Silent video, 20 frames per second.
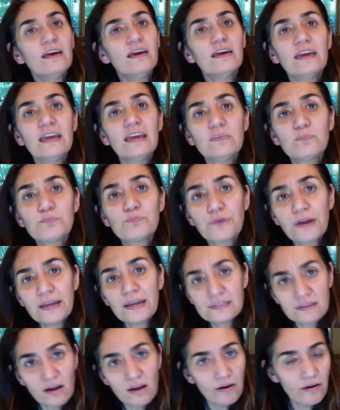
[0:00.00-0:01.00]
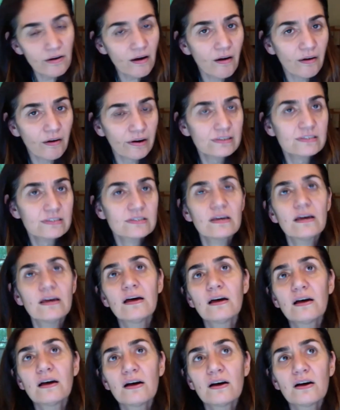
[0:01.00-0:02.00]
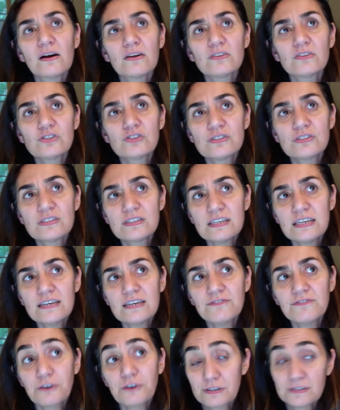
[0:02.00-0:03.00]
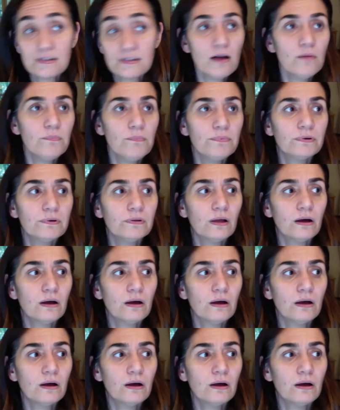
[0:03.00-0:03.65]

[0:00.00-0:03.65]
it breaks our hearts to see, for example,